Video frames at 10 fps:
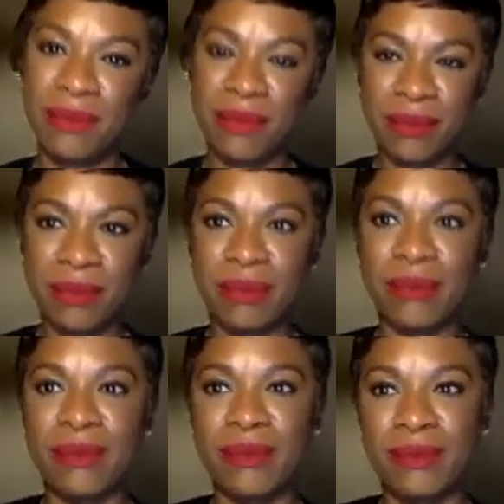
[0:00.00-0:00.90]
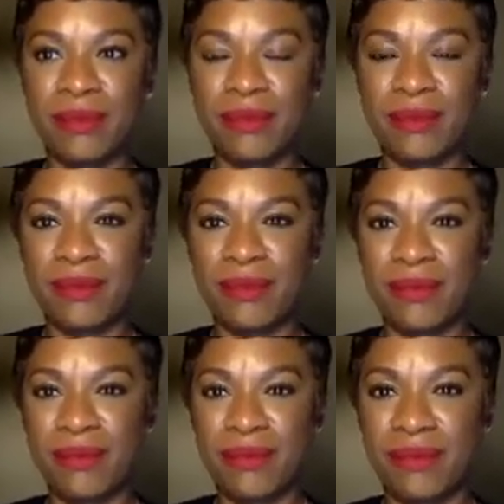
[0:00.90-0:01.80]

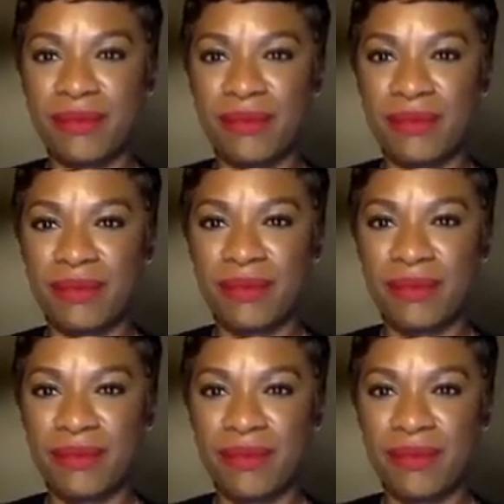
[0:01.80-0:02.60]
This person isn't speaking.